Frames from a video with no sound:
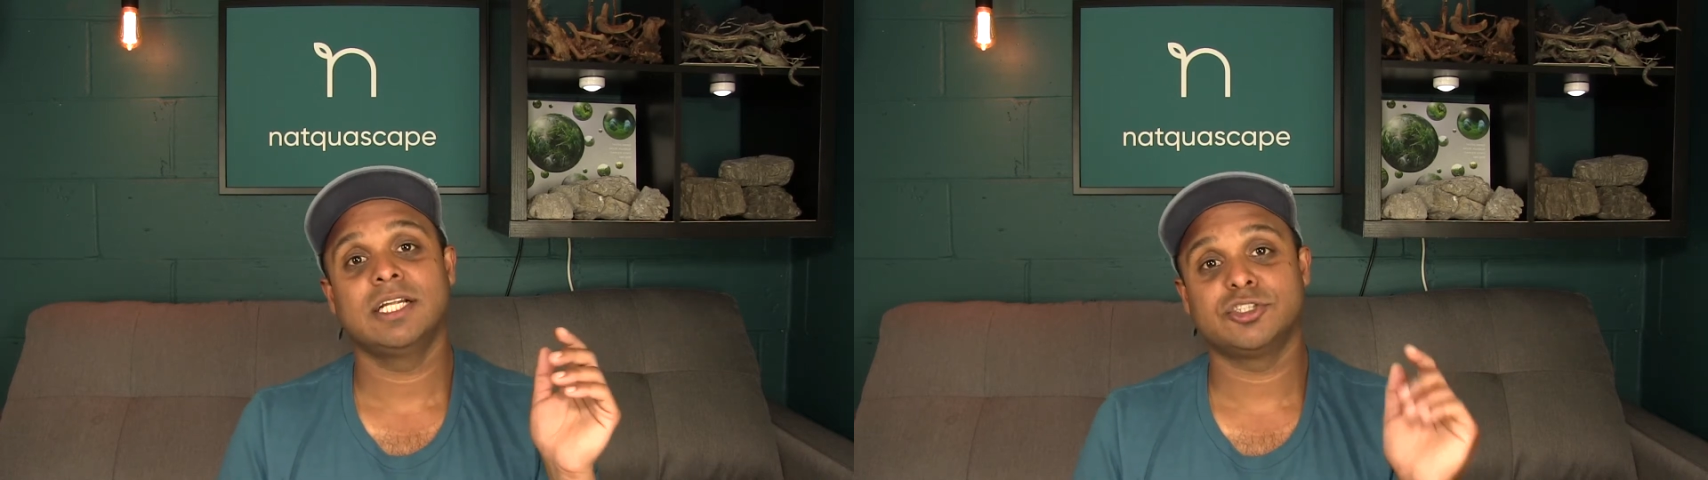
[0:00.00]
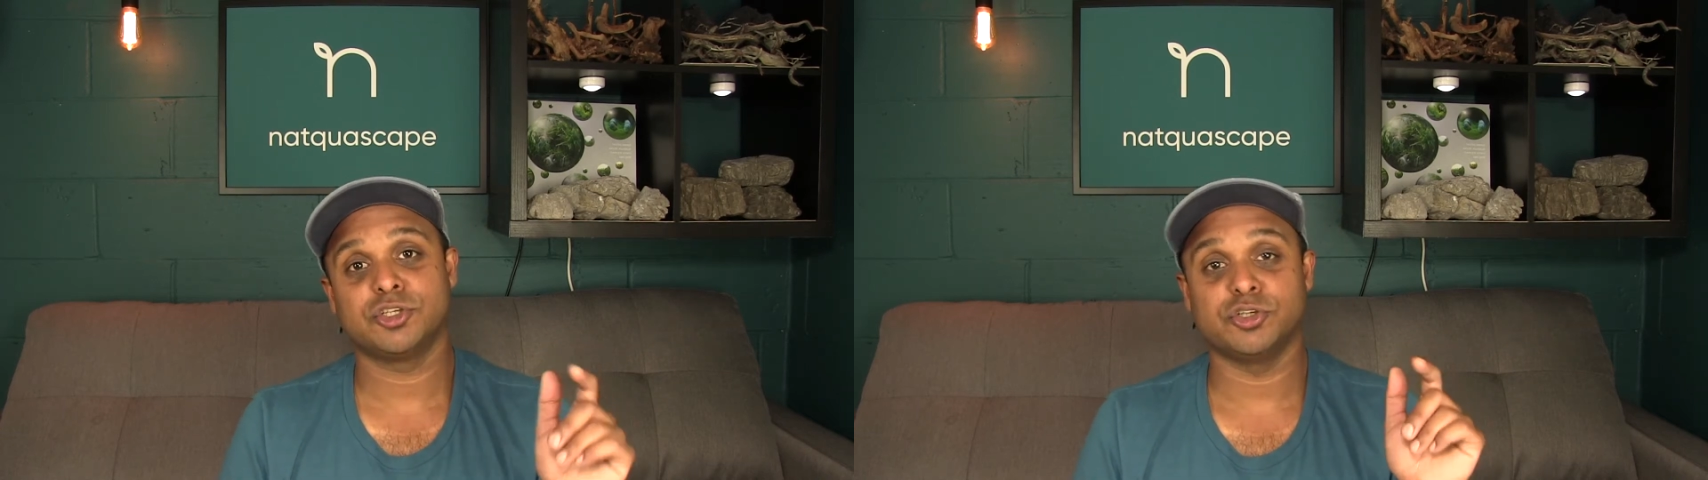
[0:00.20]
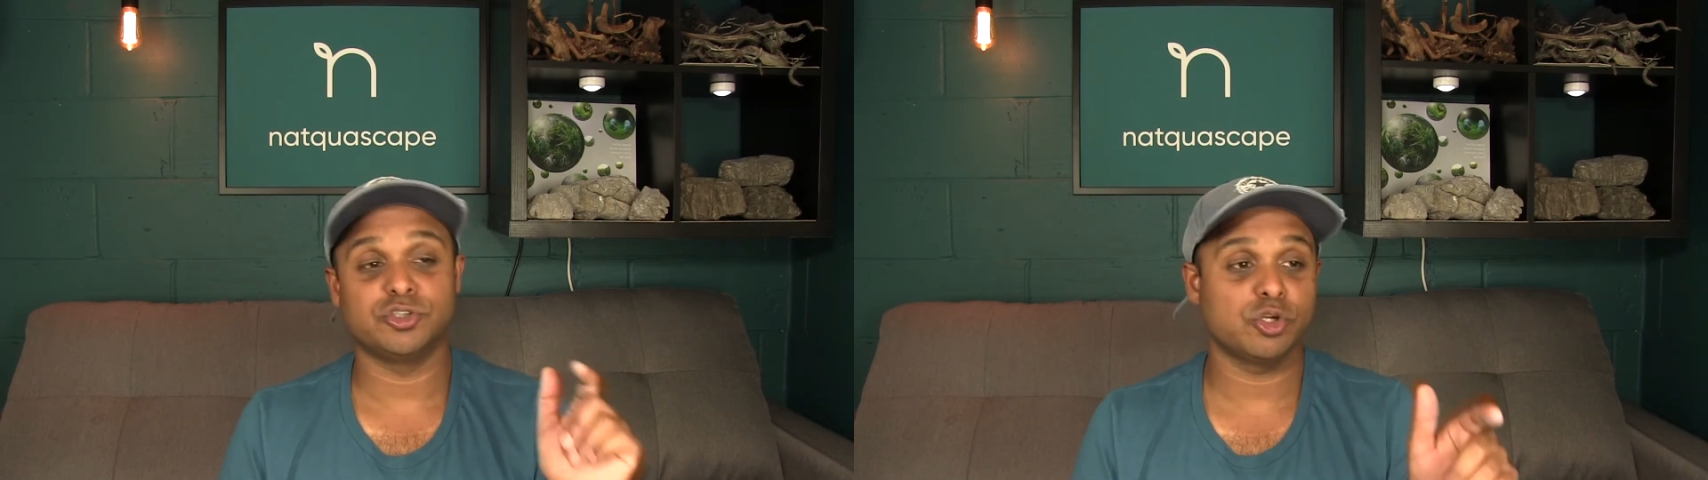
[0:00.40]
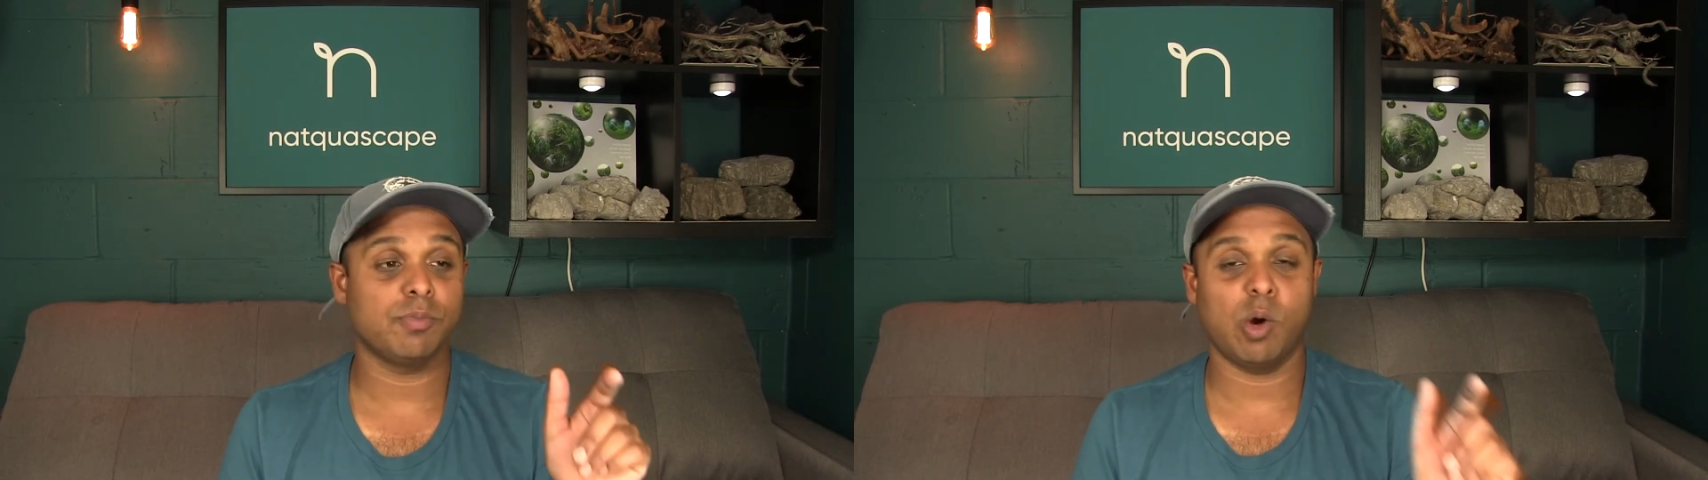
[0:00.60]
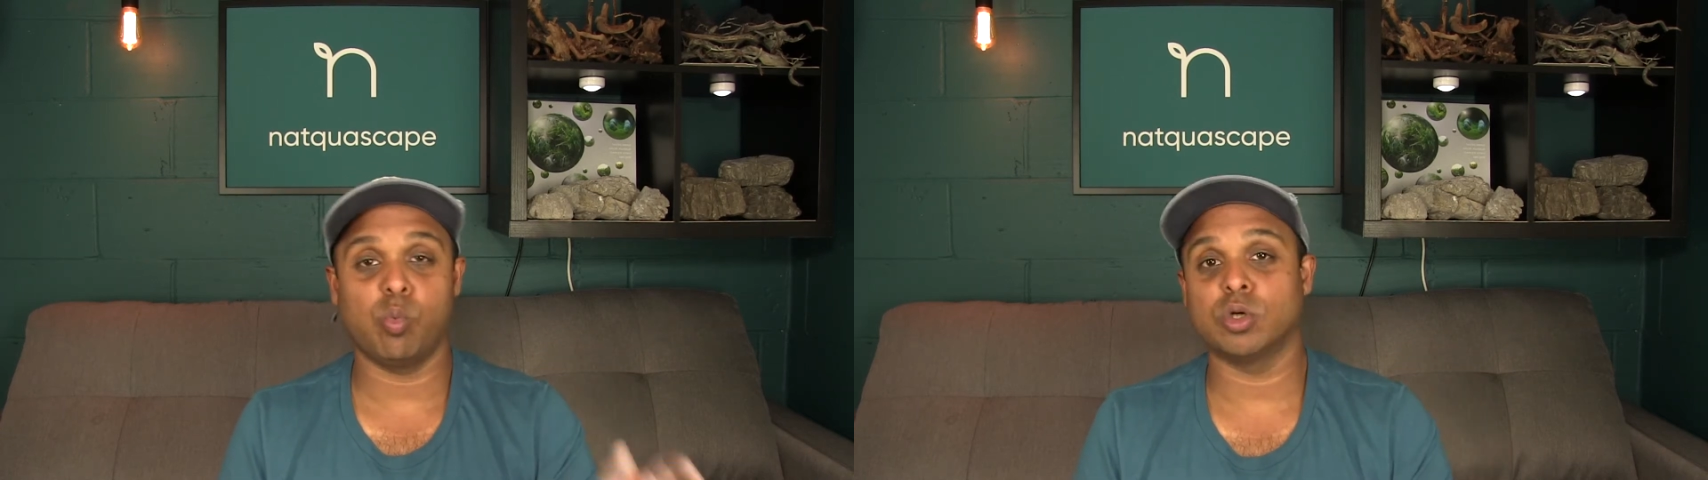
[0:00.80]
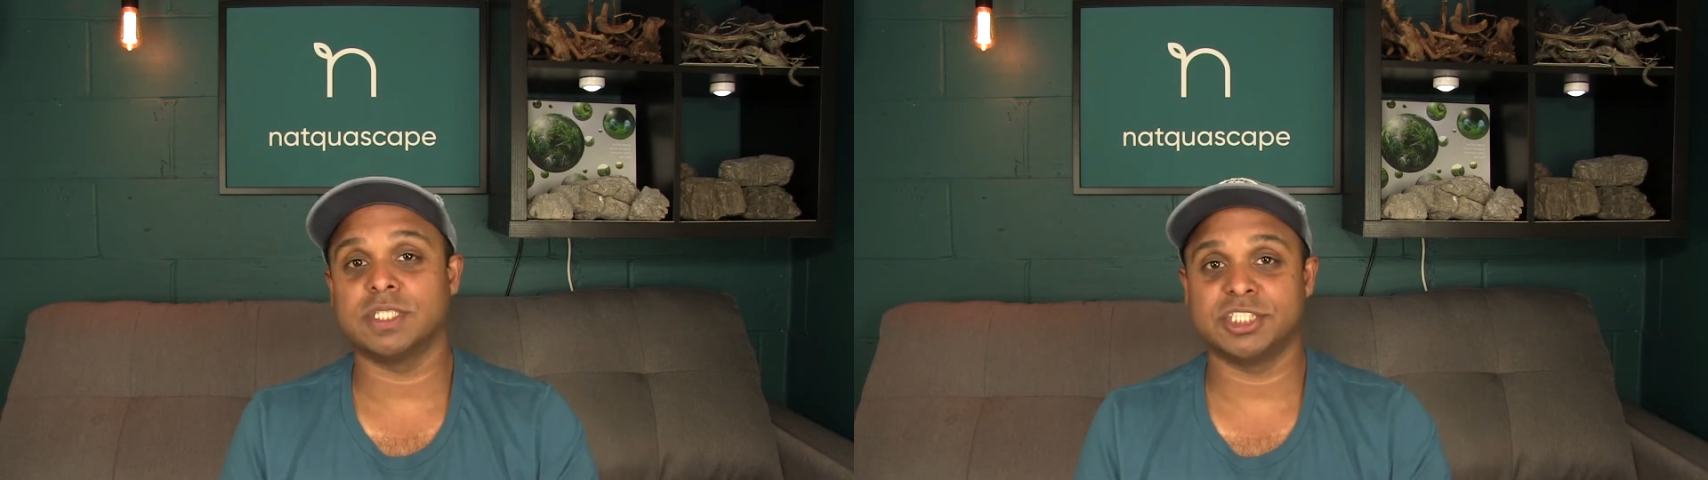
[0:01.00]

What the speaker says: to do my water